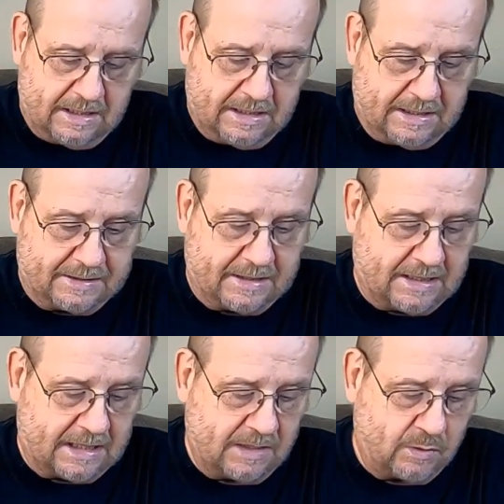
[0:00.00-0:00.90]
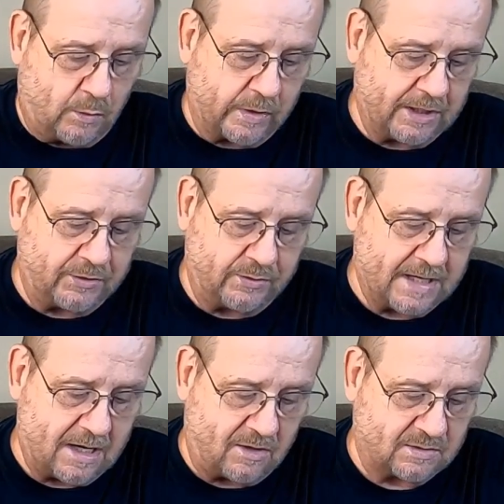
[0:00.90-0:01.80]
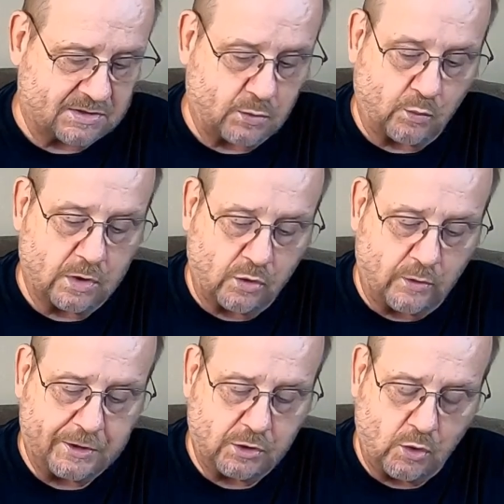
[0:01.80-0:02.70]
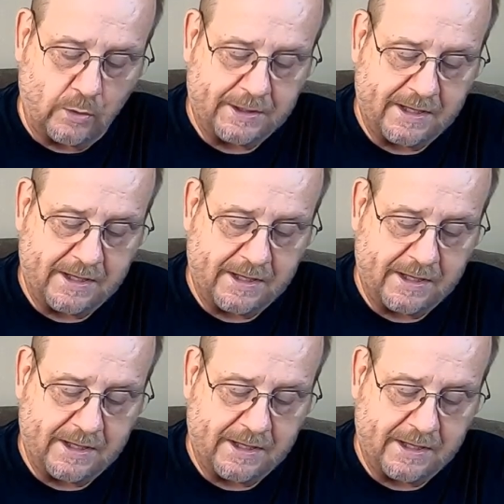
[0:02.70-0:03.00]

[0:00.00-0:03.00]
And what we're going to do now is we're going to go